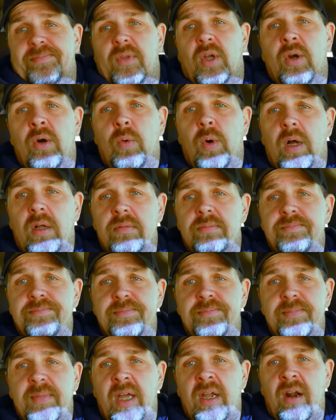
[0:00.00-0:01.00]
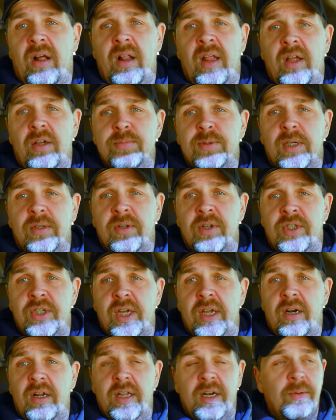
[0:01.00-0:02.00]
Oh well, it all helps out the
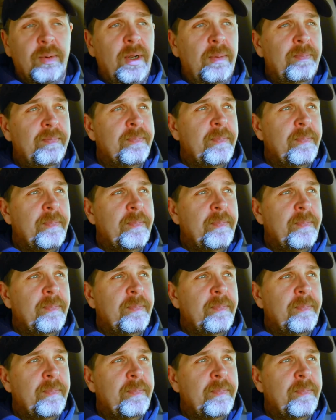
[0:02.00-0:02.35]
channel anyway.